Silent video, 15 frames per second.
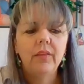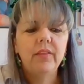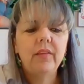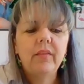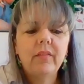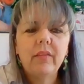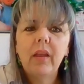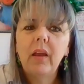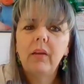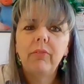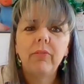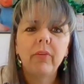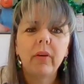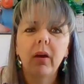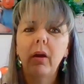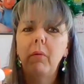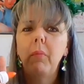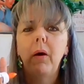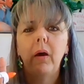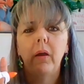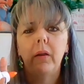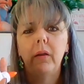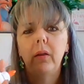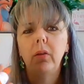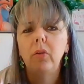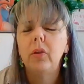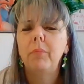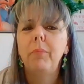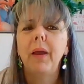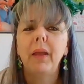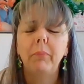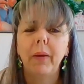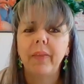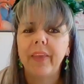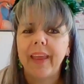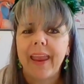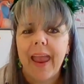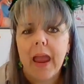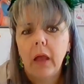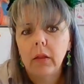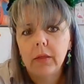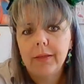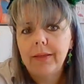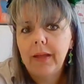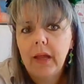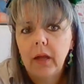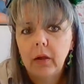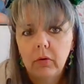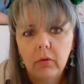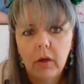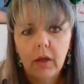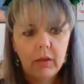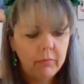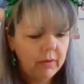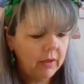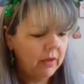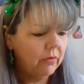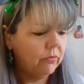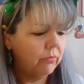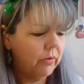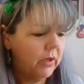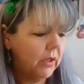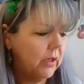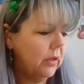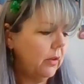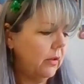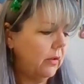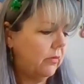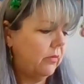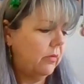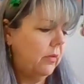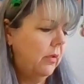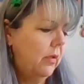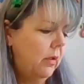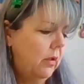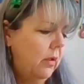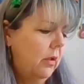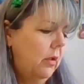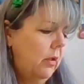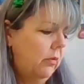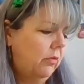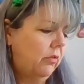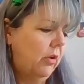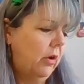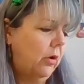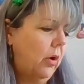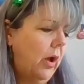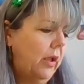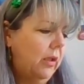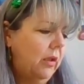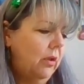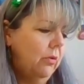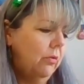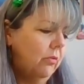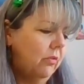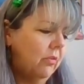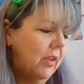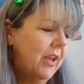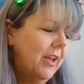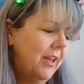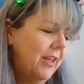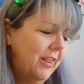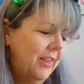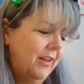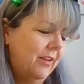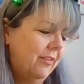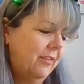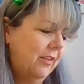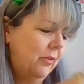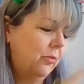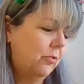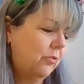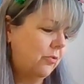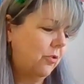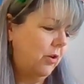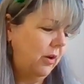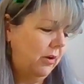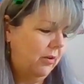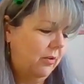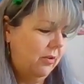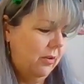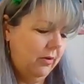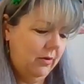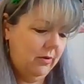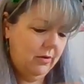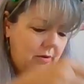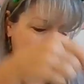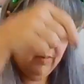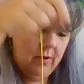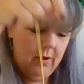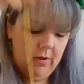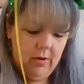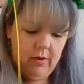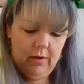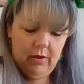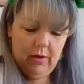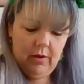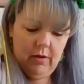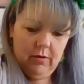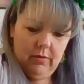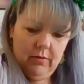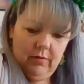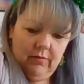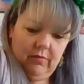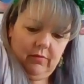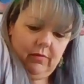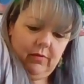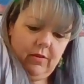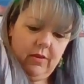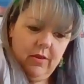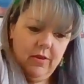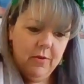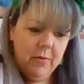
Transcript: this stuff, come on, you can buy it by the gallon now. I mean, it's ridiculous. So I use this. I was trying to, here, let's,